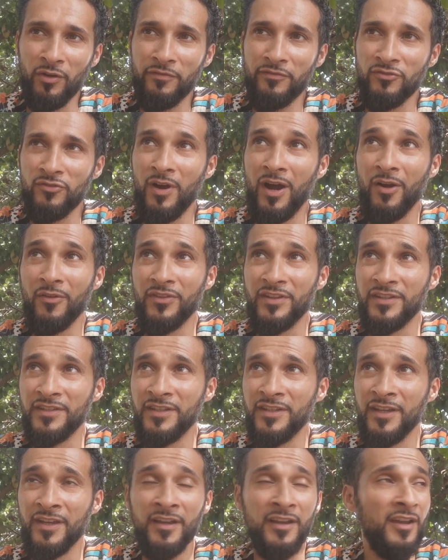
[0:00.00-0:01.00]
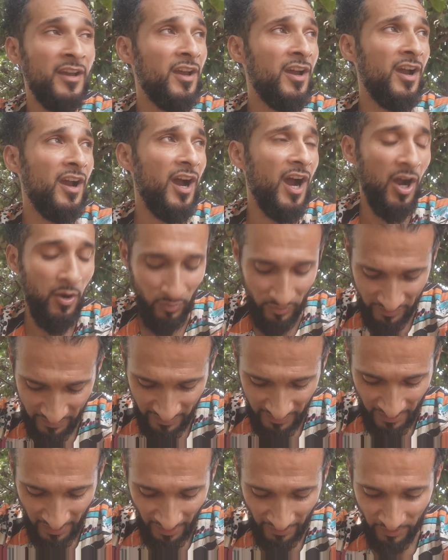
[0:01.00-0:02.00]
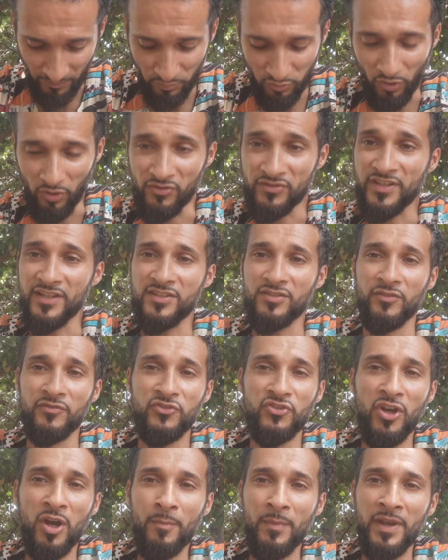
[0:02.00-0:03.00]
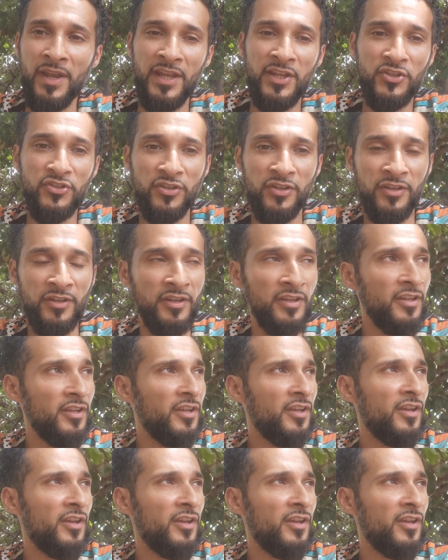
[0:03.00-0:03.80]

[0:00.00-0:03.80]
Throughout the year, I would see like the process of germination.